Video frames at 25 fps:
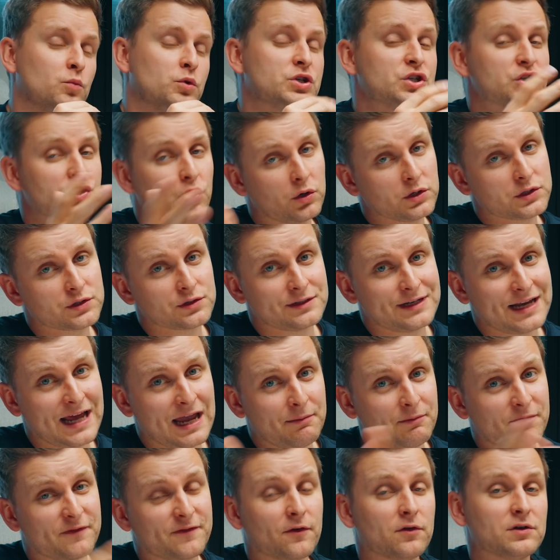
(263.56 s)
which is also
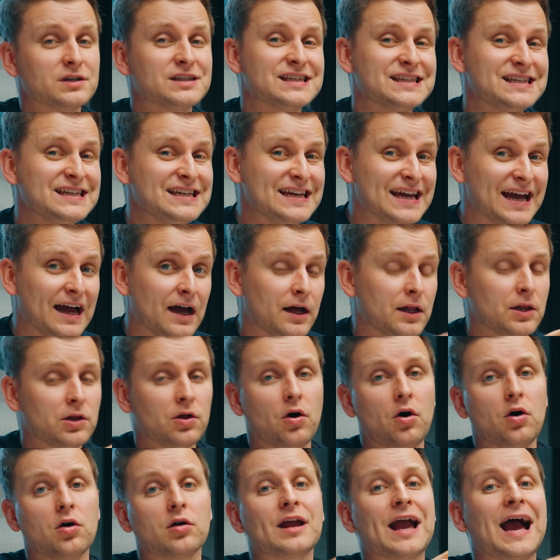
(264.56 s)
named for C L
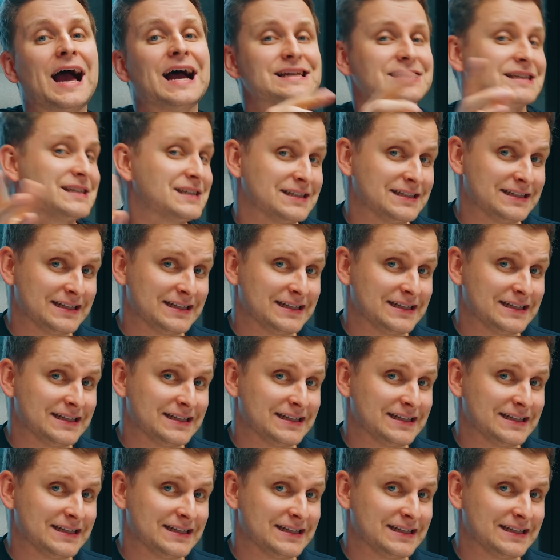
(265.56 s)
or C A S